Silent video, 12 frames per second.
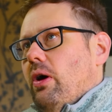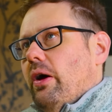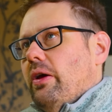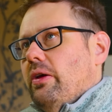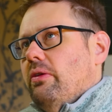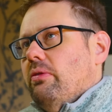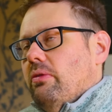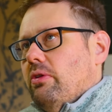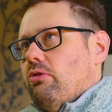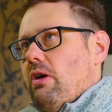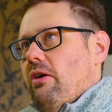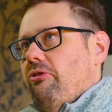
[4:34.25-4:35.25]
Right,
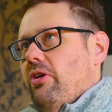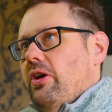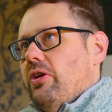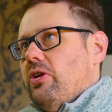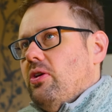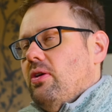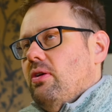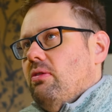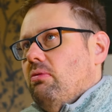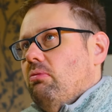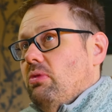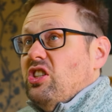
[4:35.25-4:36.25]
graphic,
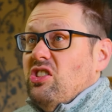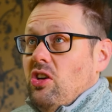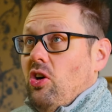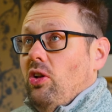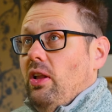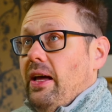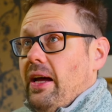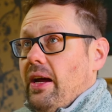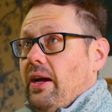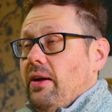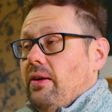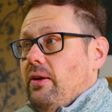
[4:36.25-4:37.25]
which is all
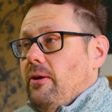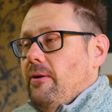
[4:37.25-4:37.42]
there,